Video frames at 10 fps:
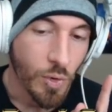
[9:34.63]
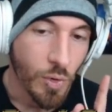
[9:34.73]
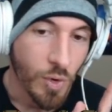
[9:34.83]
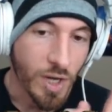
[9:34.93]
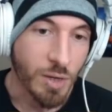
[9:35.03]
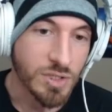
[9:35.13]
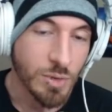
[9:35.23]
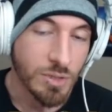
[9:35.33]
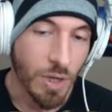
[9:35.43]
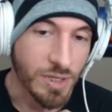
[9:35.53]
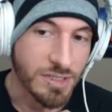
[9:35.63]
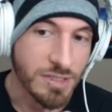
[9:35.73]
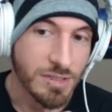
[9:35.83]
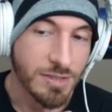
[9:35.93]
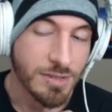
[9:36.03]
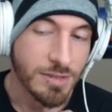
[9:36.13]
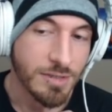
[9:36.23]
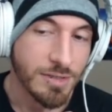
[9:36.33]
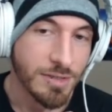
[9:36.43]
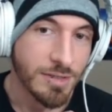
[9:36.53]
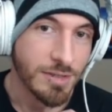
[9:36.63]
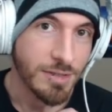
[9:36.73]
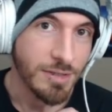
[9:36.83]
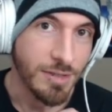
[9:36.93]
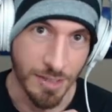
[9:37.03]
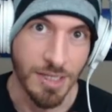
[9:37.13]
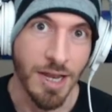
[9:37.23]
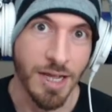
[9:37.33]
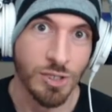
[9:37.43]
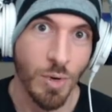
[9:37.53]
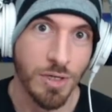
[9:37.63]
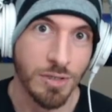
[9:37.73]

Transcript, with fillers: And I will see you as always in the next one.